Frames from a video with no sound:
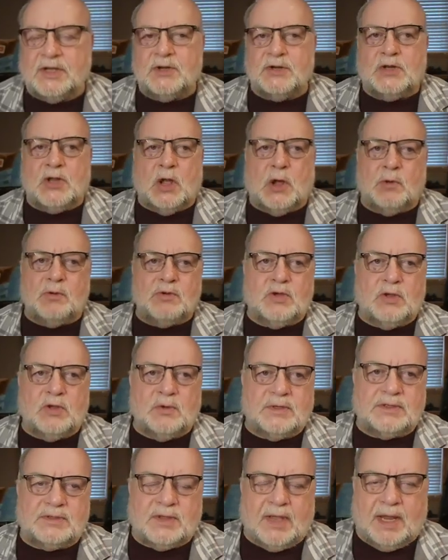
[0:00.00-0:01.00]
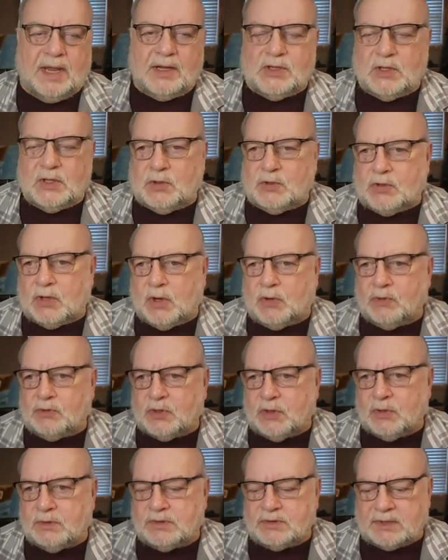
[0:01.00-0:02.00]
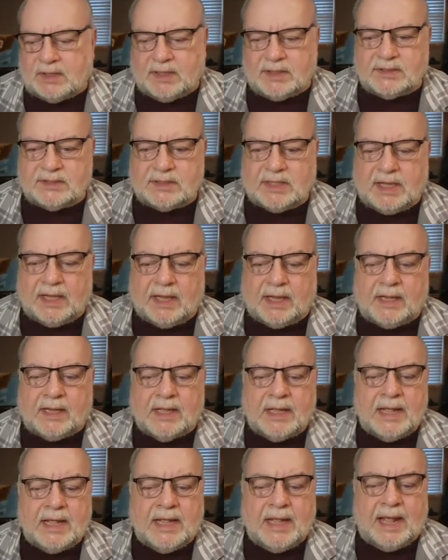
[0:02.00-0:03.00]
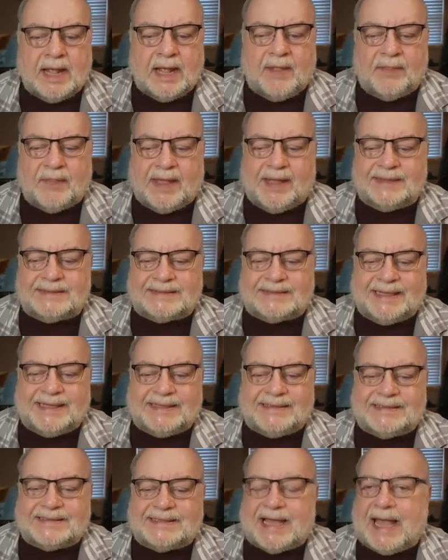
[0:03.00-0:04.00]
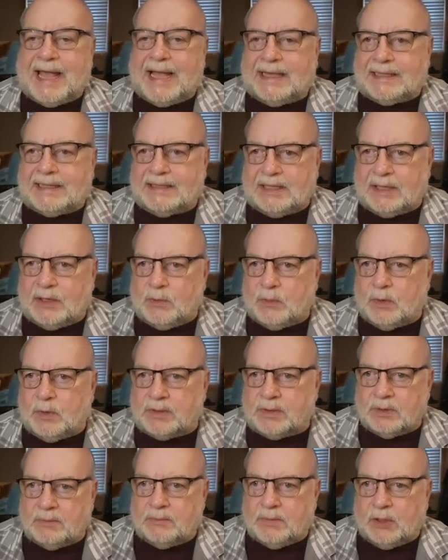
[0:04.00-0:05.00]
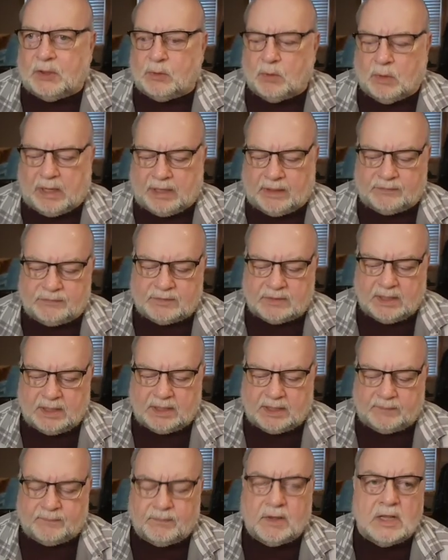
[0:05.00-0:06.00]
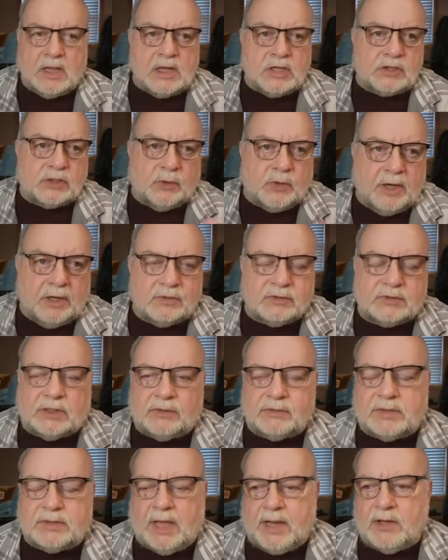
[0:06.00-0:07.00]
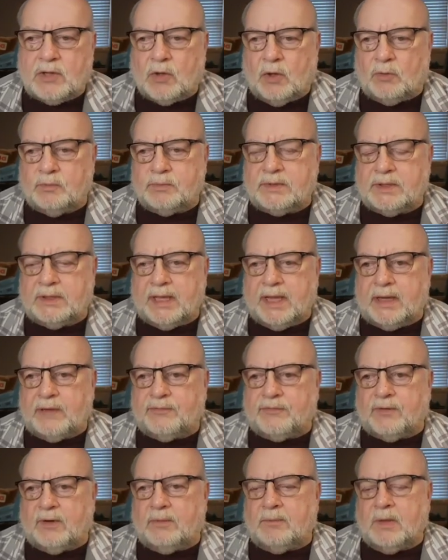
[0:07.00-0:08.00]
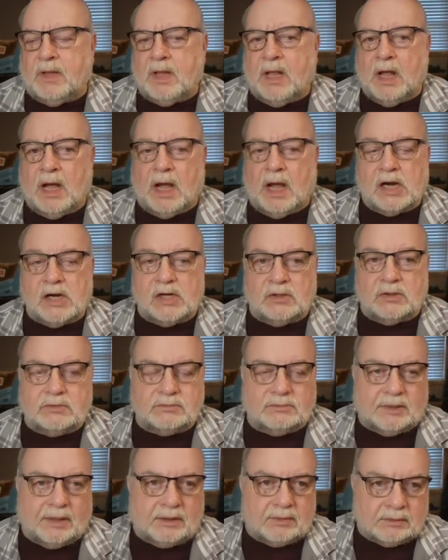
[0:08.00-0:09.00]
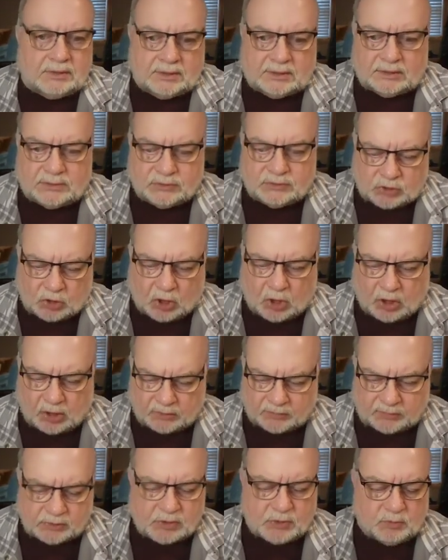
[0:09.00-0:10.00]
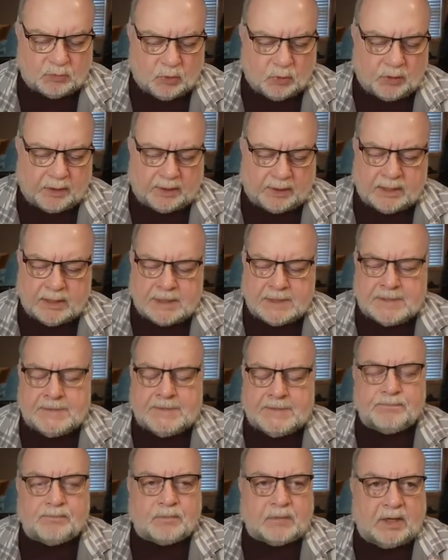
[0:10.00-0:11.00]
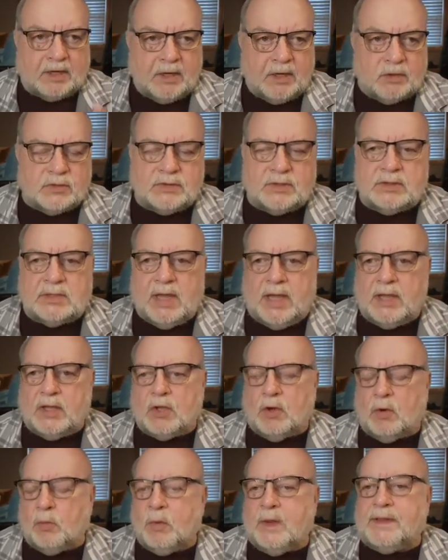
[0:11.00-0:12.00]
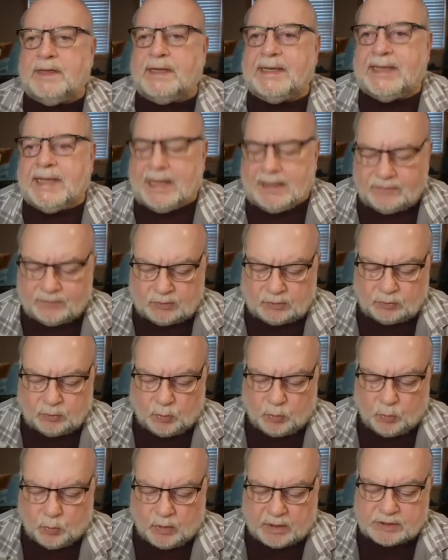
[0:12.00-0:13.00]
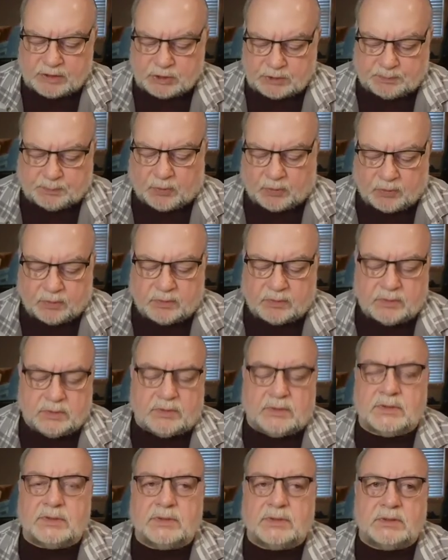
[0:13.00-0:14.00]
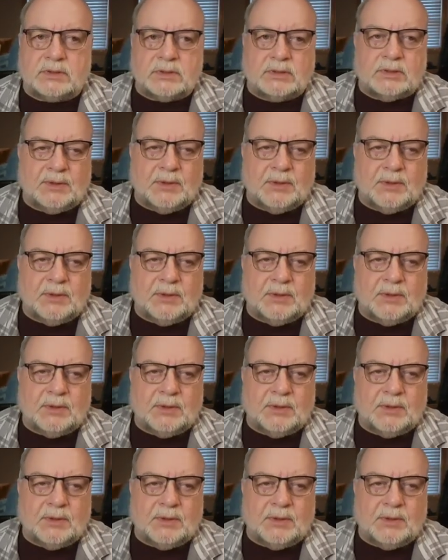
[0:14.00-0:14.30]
Don't do as they do. Don't do as they say. And that's exactly what the midwives did. So here's our take home today from our little talk this morning. Here's the take home. When the devil whispers,